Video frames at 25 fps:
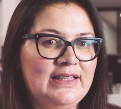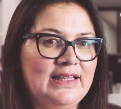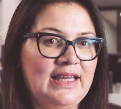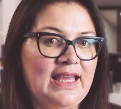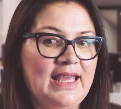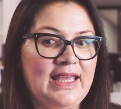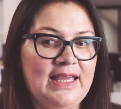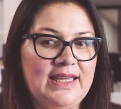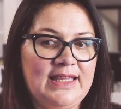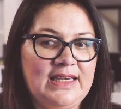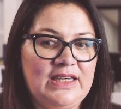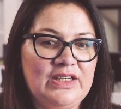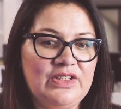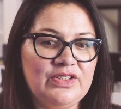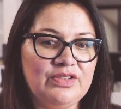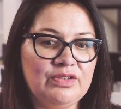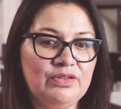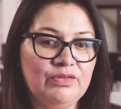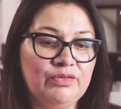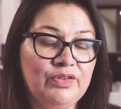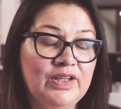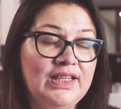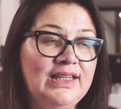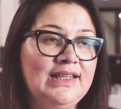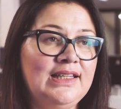
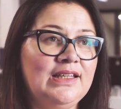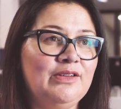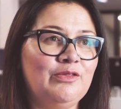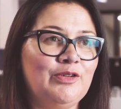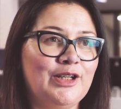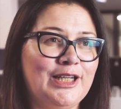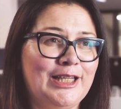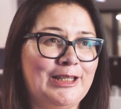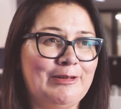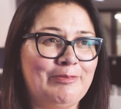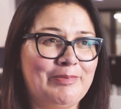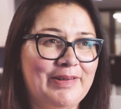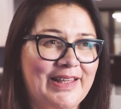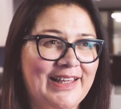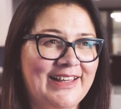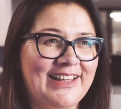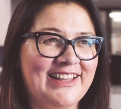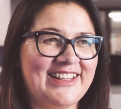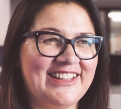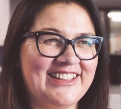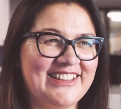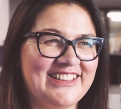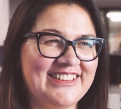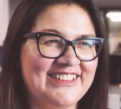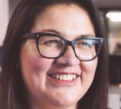and really winning back
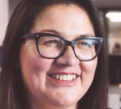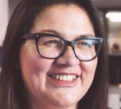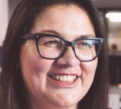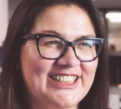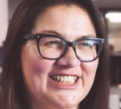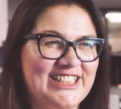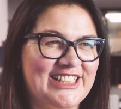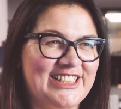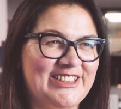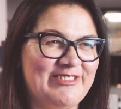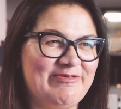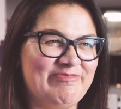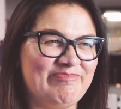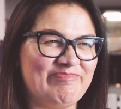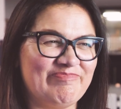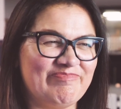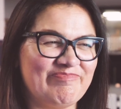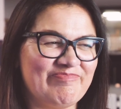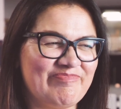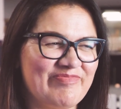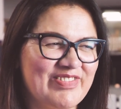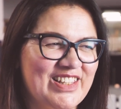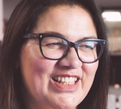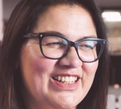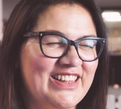
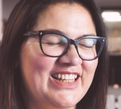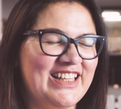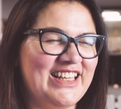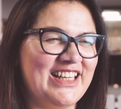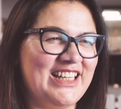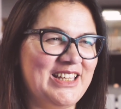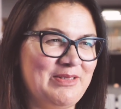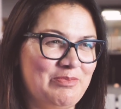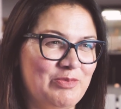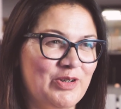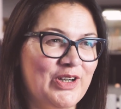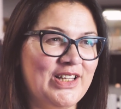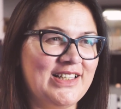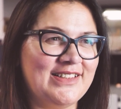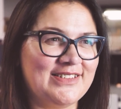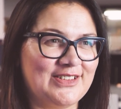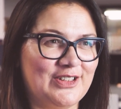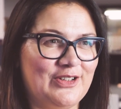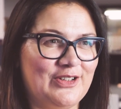the Emery's